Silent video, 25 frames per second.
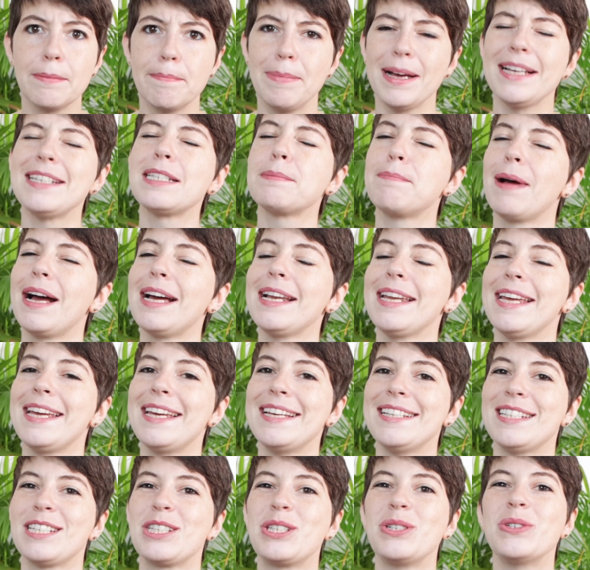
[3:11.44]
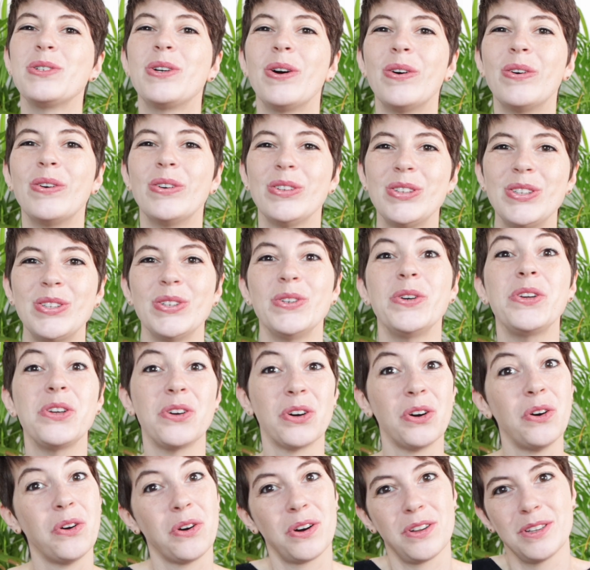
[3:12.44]
The best bet is to go to
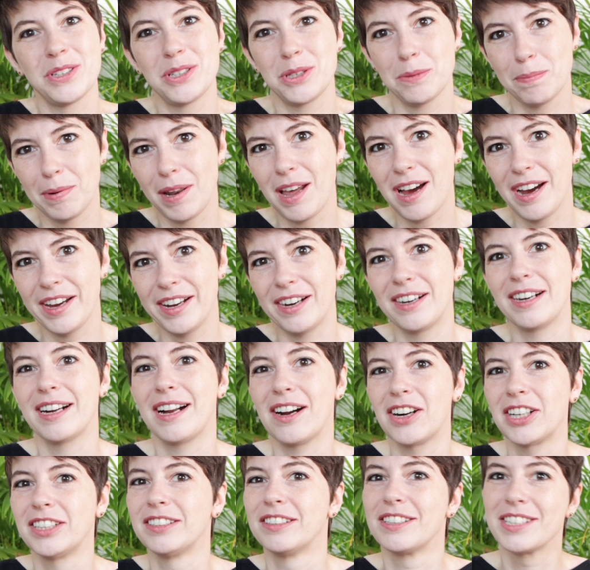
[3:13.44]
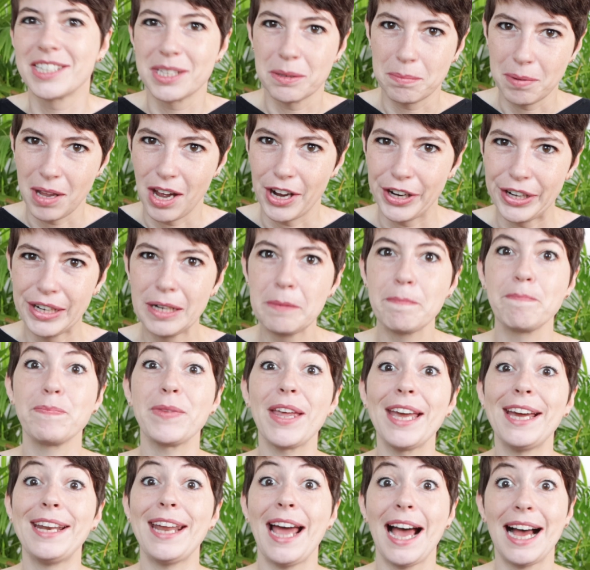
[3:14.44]
your local supplier, garden supplier,
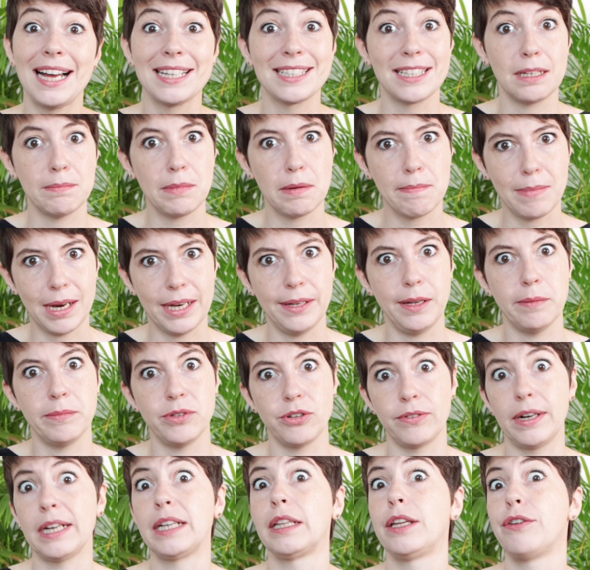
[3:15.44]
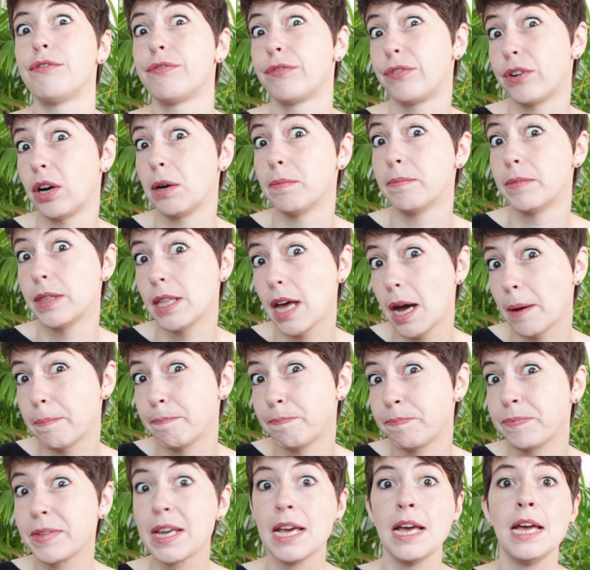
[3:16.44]
and ask them and buy them directly from
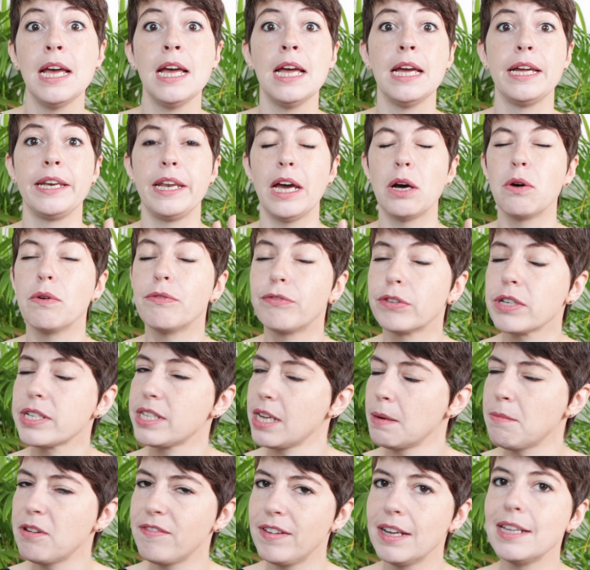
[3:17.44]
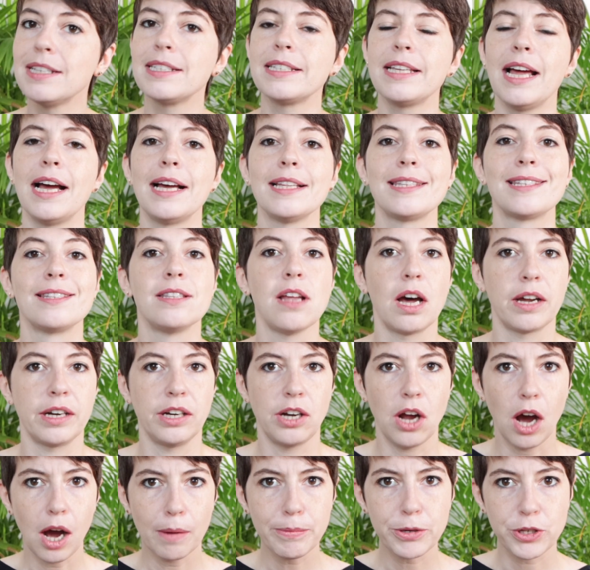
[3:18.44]
them. Now, for some of us, that's not
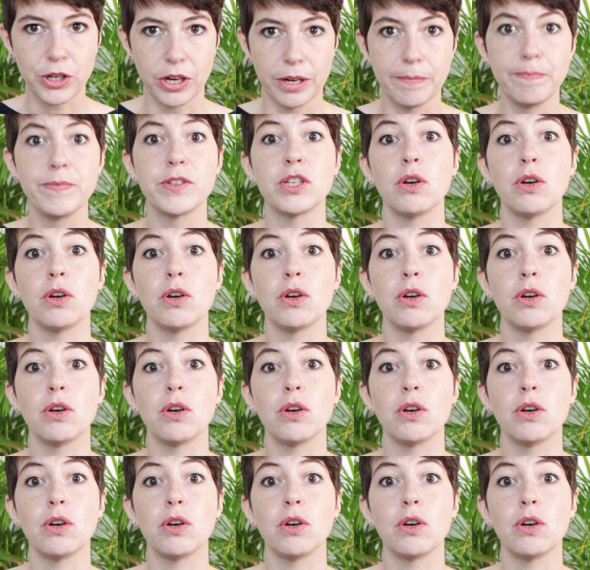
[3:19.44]
an option.